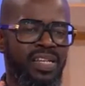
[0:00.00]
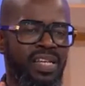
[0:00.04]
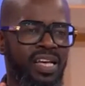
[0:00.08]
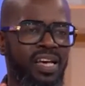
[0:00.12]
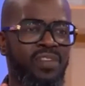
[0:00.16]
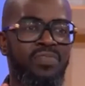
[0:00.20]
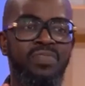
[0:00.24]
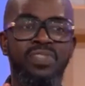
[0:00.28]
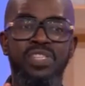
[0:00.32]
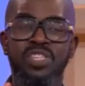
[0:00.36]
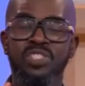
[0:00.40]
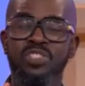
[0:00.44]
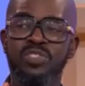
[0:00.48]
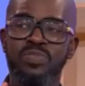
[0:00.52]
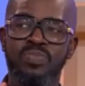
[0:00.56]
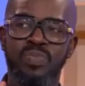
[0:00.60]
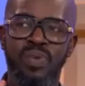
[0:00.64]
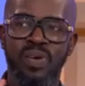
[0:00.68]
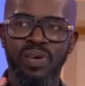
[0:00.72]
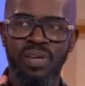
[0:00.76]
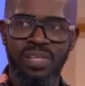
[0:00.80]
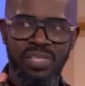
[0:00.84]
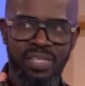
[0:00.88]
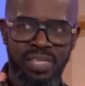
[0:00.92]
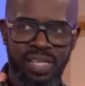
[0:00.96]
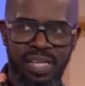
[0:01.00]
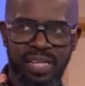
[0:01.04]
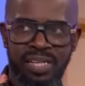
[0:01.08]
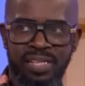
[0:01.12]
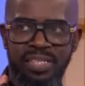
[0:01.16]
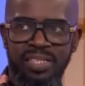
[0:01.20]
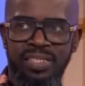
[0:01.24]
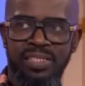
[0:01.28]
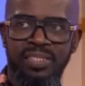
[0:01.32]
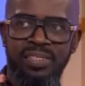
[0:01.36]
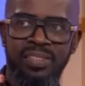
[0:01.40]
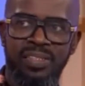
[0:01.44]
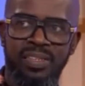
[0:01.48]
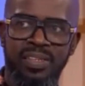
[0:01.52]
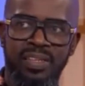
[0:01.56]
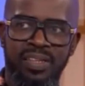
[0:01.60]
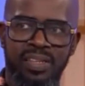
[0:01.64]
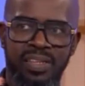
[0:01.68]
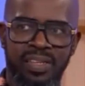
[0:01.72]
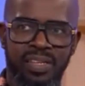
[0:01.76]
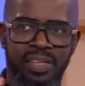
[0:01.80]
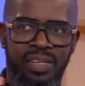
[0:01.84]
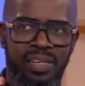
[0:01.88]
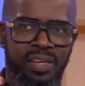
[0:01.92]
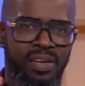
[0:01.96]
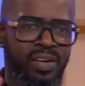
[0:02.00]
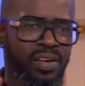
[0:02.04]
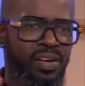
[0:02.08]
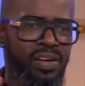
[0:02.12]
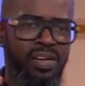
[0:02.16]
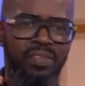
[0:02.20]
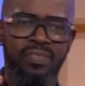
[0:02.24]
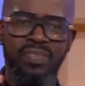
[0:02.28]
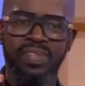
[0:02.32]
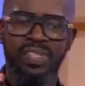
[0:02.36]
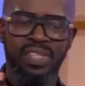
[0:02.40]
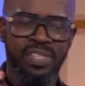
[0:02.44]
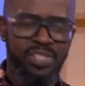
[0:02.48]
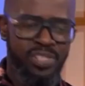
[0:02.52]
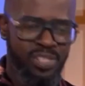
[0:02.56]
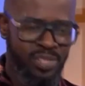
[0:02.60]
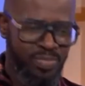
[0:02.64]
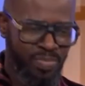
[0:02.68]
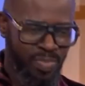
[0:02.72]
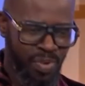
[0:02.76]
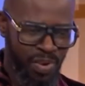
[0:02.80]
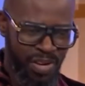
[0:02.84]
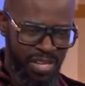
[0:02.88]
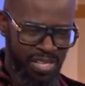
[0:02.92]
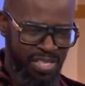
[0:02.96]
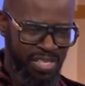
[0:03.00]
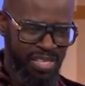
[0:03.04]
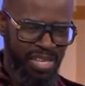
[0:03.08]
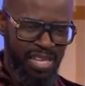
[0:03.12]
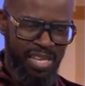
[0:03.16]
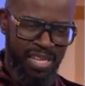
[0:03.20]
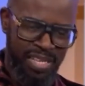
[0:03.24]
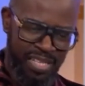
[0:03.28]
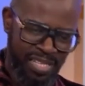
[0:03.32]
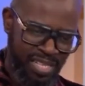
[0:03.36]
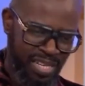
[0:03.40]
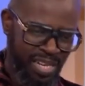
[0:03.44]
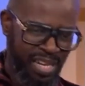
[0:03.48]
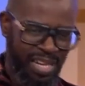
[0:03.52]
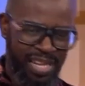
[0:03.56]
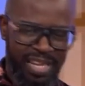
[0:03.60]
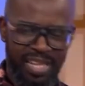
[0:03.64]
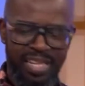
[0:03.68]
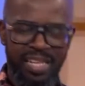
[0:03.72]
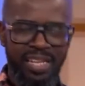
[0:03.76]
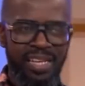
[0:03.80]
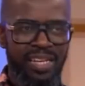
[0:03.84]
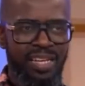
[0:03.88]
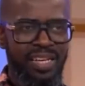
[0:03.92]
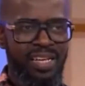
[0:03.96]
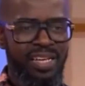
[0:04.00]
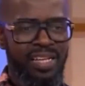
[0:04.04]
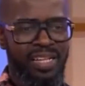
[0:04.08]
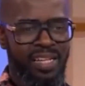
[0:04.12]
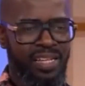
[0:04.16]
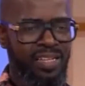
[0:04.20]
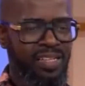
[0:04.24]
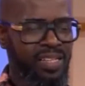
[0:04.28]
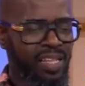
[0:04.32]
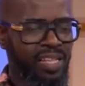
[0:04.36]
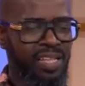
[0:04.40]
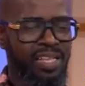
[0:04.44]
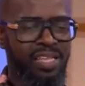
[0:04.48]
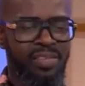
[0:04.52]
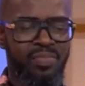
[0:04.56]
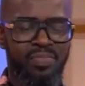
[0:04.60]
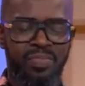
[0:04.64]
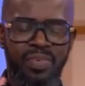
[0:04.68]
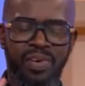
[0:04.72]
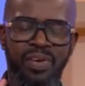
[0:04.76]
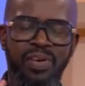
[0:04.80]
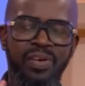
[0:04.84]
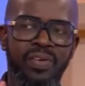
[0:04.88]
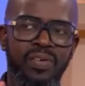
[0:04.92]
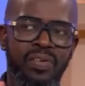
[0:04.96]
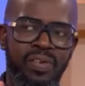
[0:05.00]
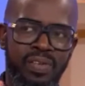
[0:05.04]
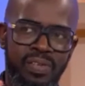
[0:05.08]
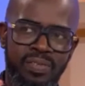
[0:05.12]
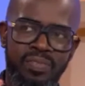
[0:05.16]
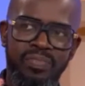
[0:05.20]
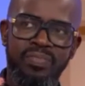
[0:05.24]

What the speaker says: Even the smallest things, you know, even the smallest things, like, they keep me going.